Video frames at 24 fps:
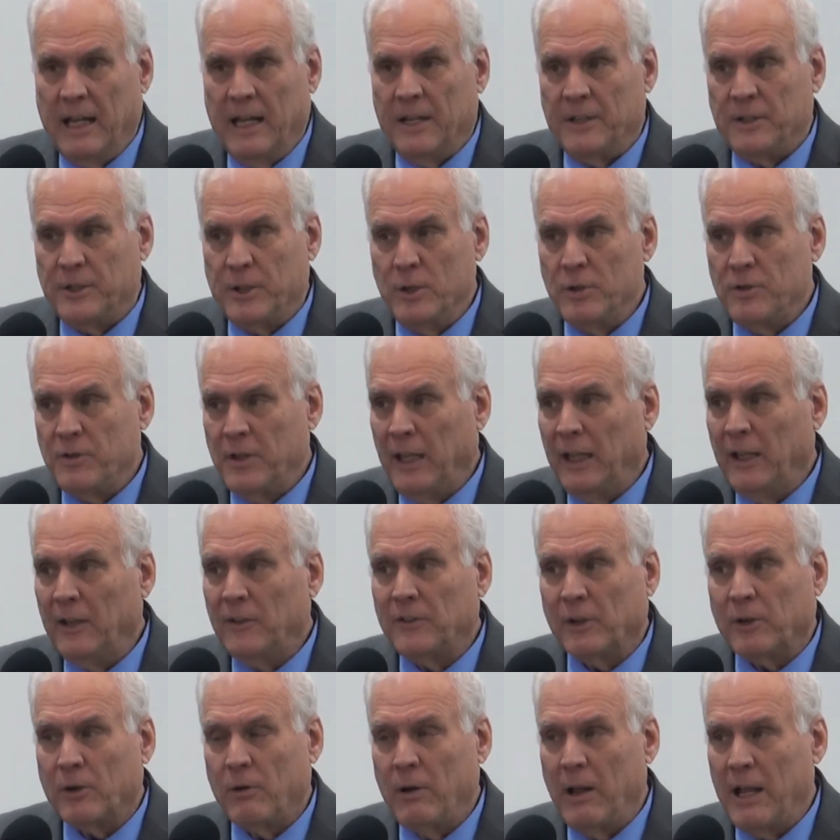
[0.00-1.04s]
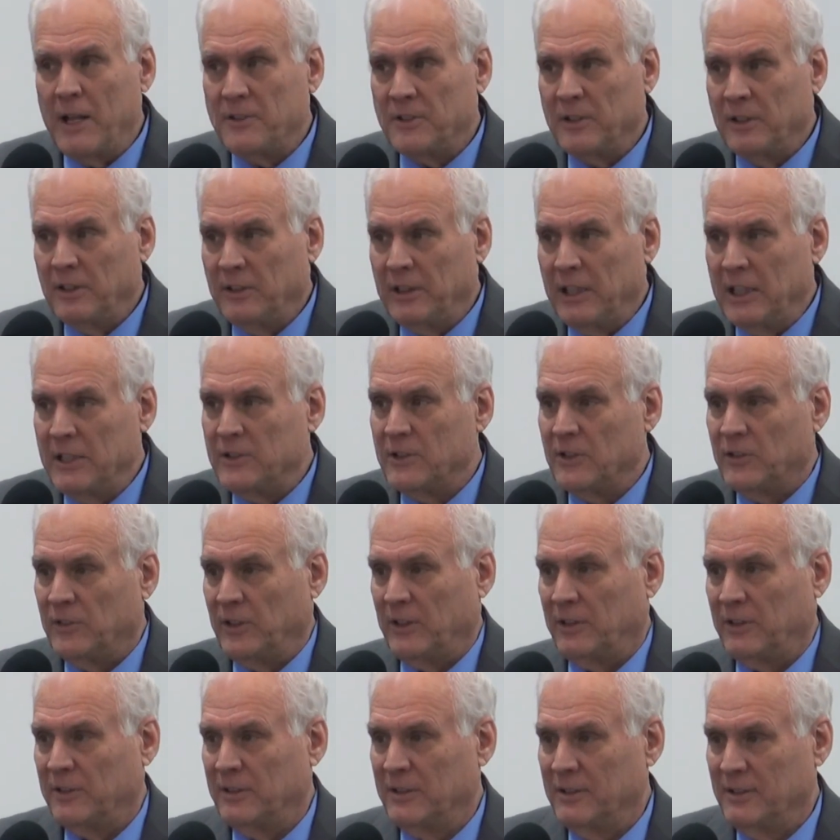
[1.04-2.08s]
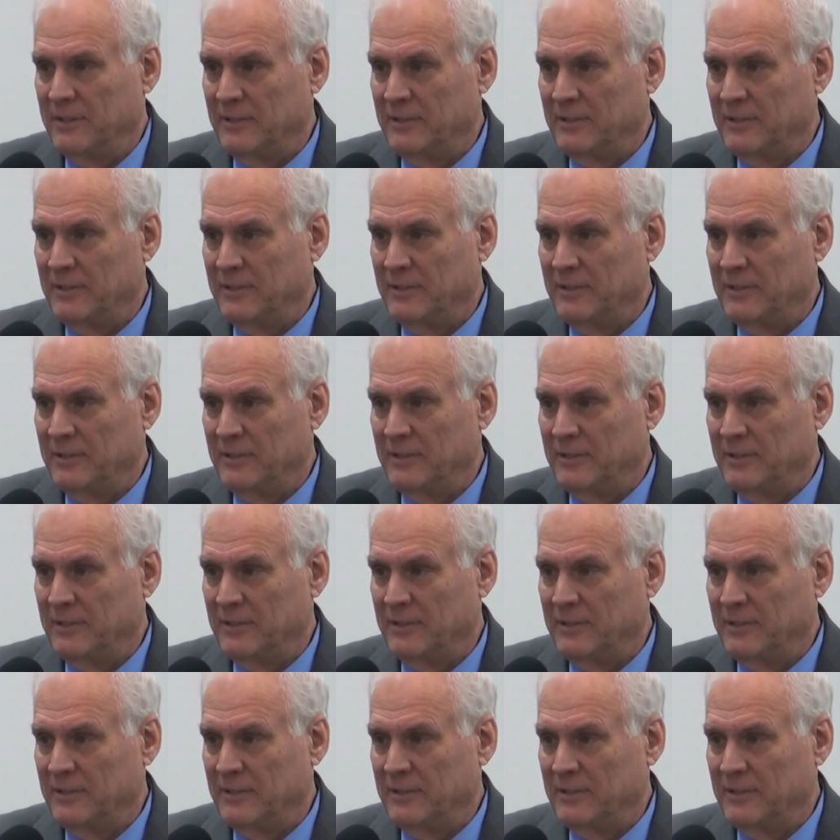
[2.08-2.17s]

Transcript: Two things the creation teaches us.